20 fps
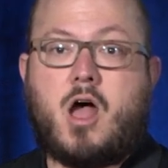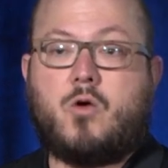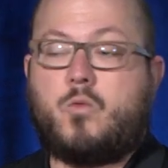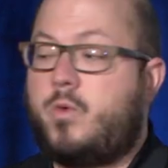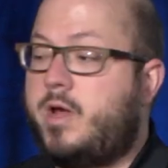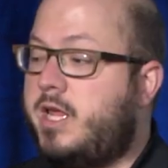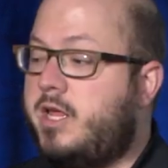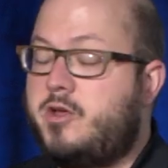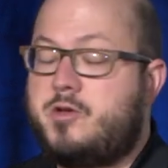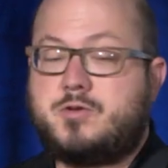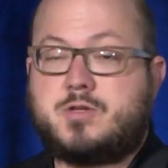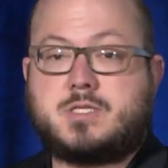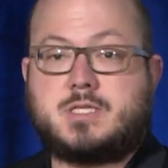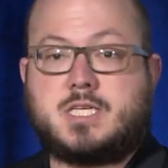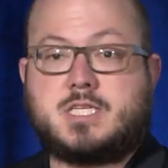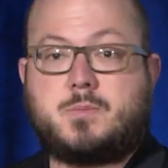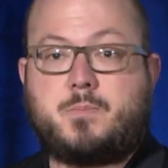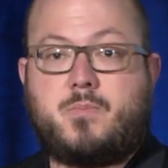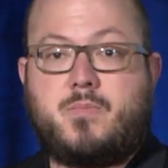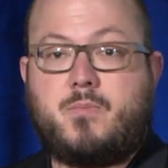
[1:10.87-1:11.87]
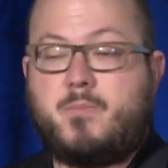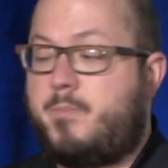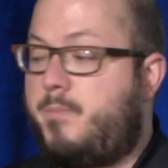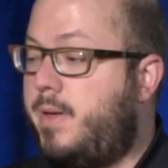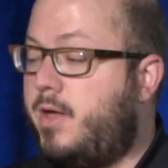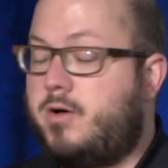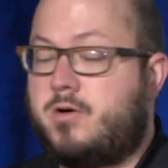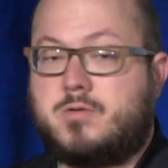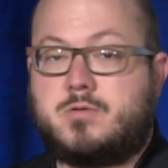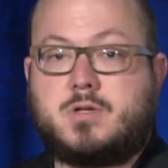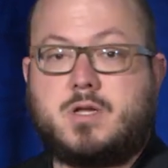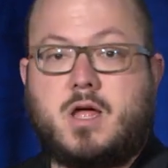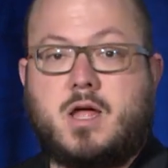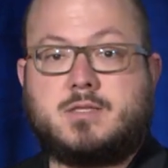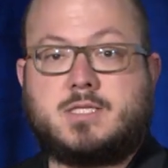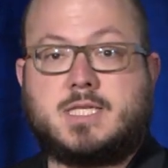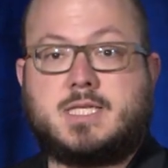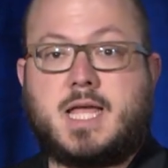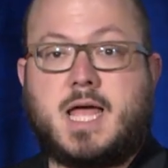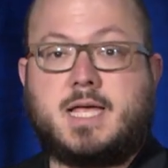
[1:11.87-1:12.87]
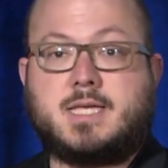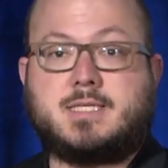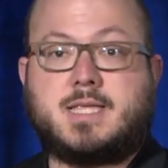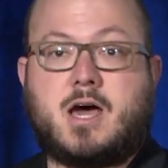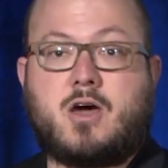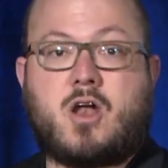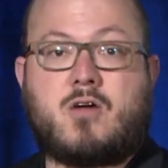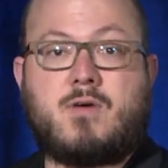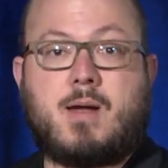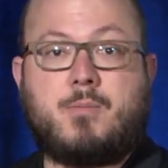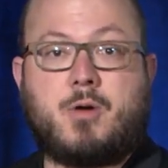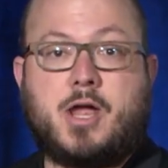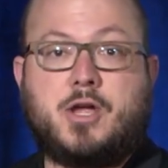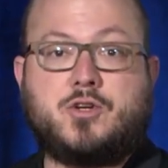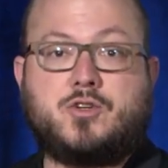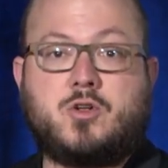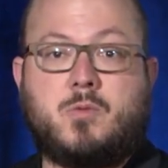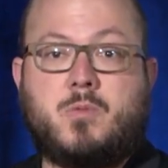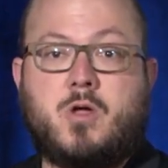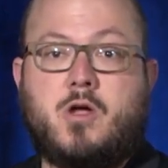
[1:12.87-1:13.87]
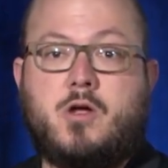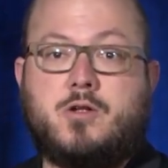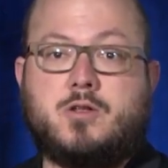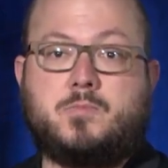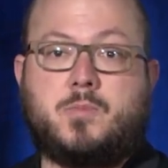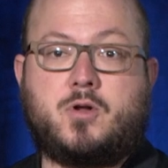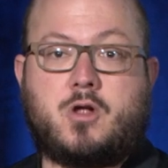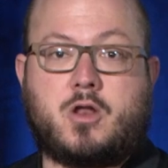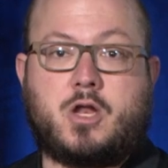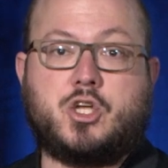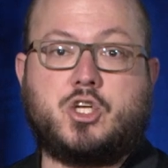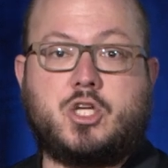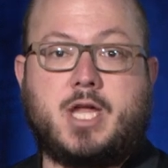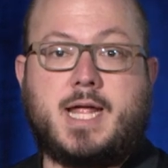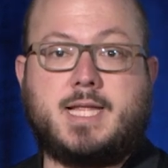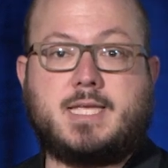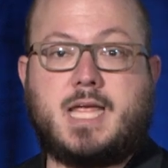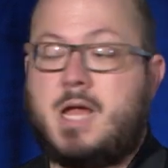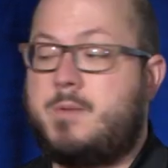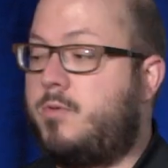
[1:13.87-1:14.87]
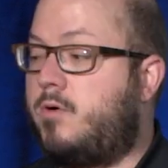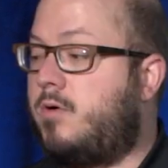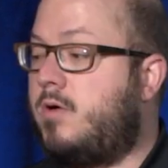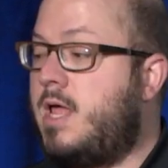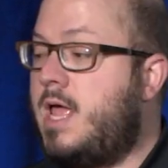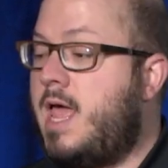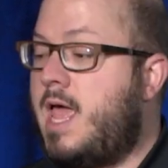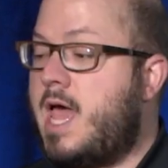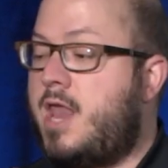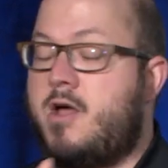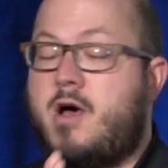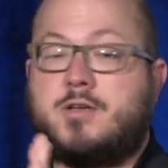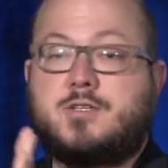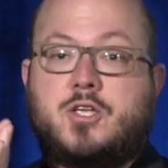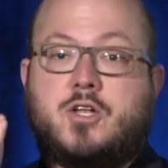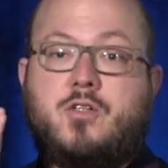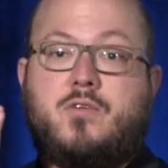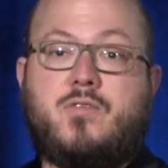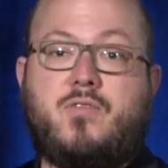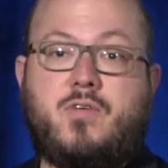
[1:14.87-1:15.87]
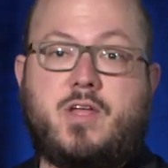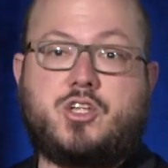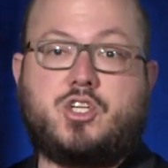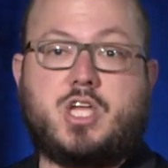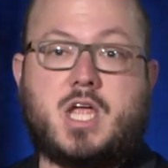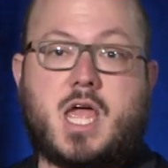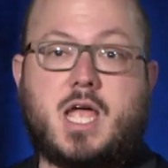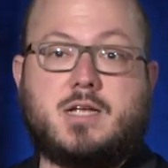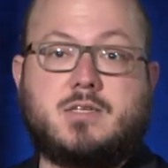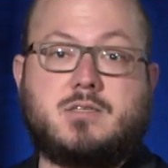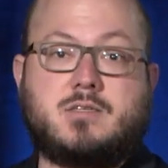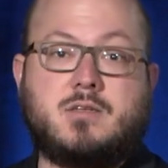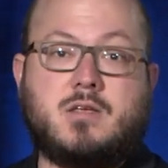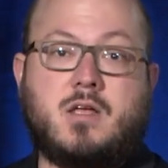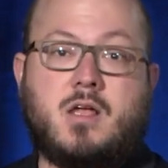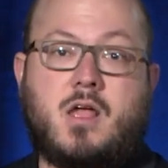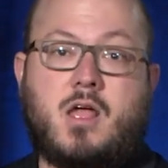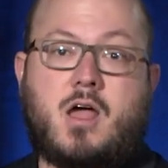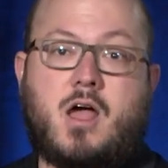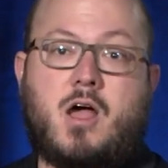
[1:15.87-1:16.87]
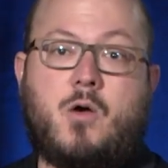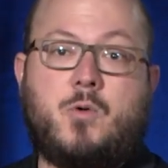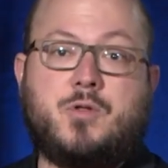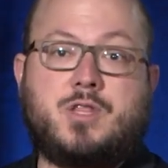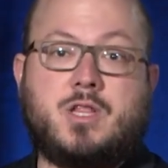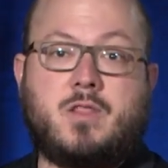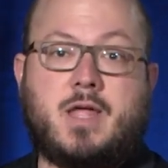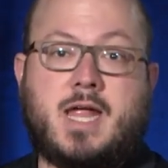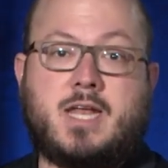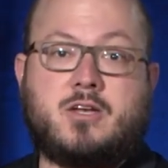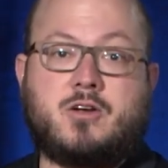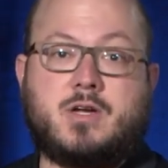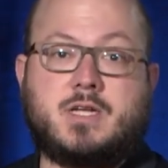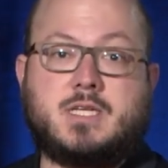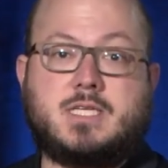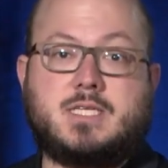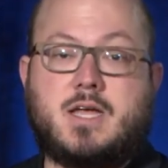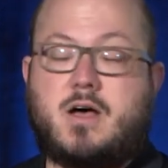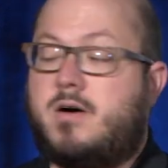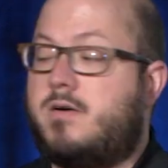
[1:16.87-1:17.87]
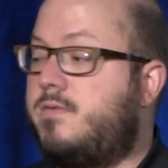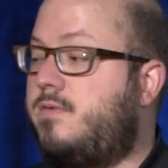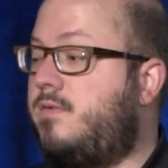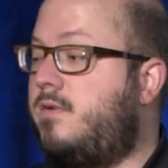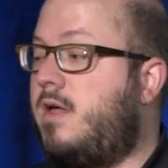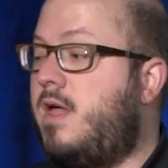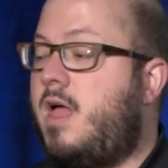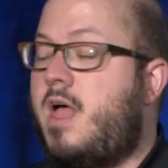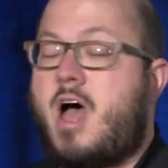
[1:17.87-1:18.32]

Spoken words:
We use this build to test out our vibrational modes, put on a shake table, and also do fit checks with the lander itself.